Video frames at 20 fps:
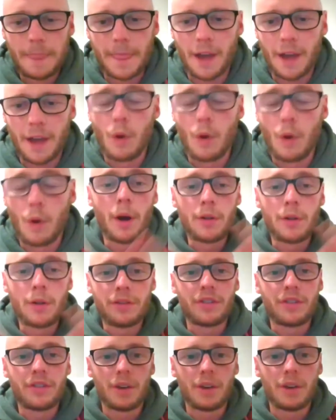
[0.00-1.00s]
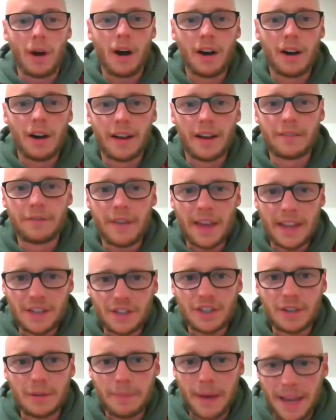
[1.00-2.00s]
Well, both of them are
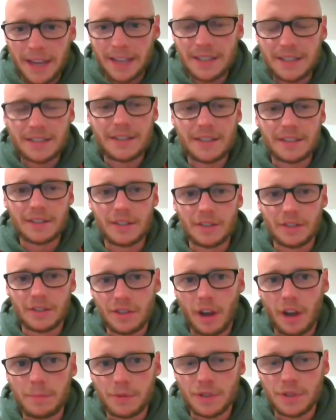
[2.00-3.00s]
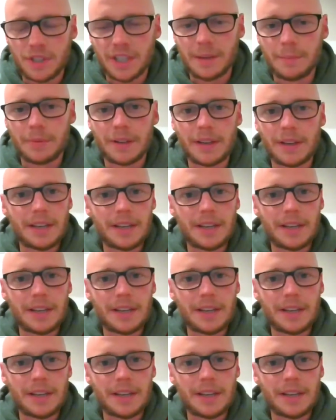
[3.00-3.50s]
adventure-based discipleship